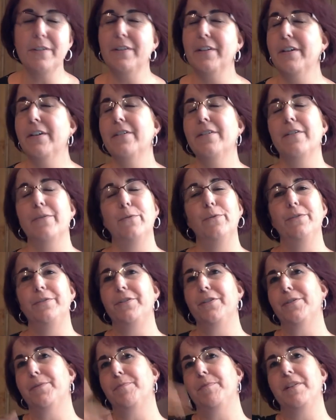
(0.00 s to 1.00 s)
there will
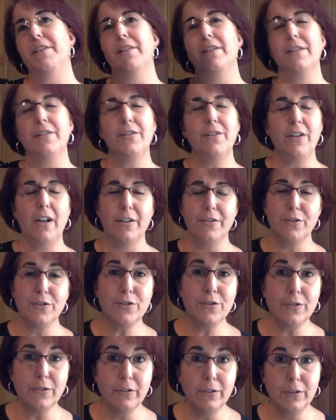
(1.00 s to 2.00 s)
just be this a
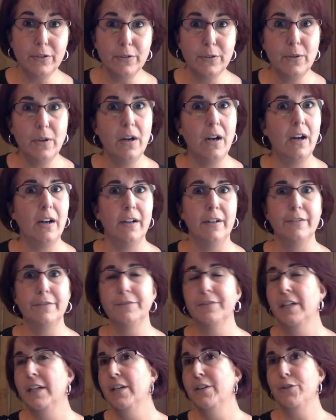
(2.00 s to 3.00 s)
slew
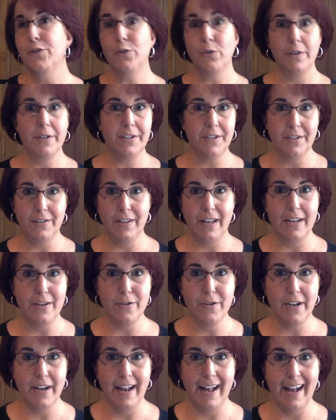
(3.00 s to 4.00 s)
of choices that
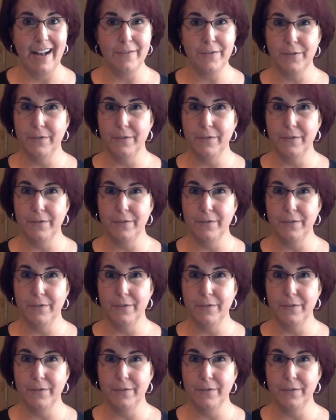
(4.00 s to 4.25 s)
you can have.